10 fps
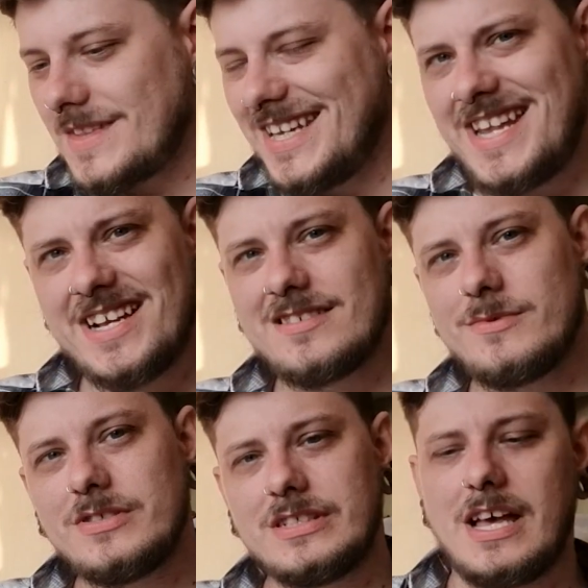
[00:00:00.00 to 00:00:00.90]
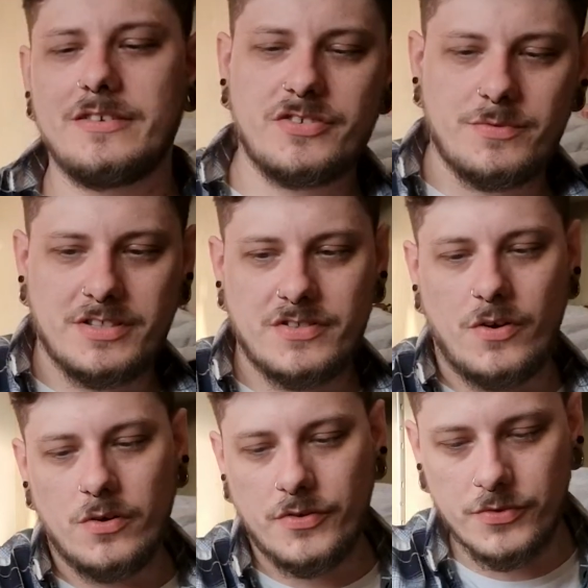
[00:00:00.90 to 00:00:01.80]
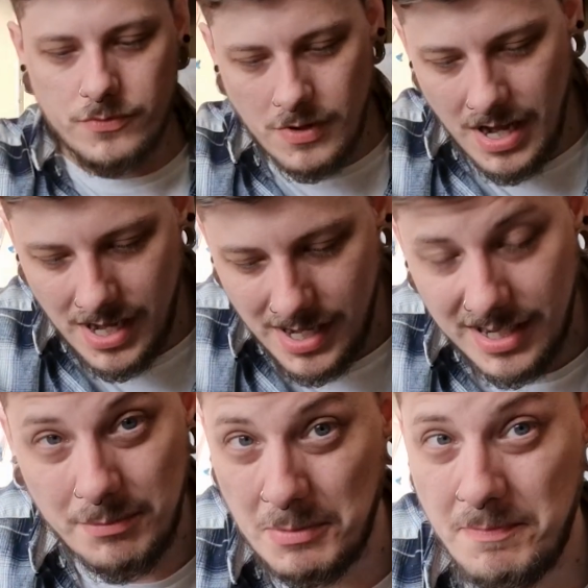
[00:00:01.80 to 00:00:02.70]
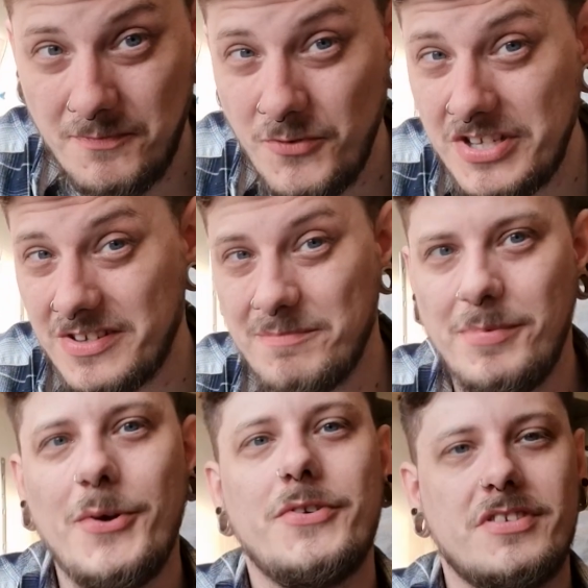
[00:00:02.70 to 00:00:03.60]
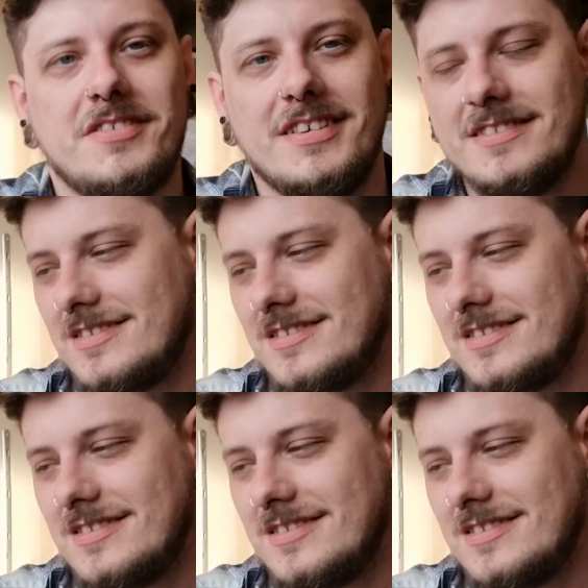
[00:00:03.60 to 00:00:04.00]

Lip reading: Next, I just want to talk through a couple of recent purchases.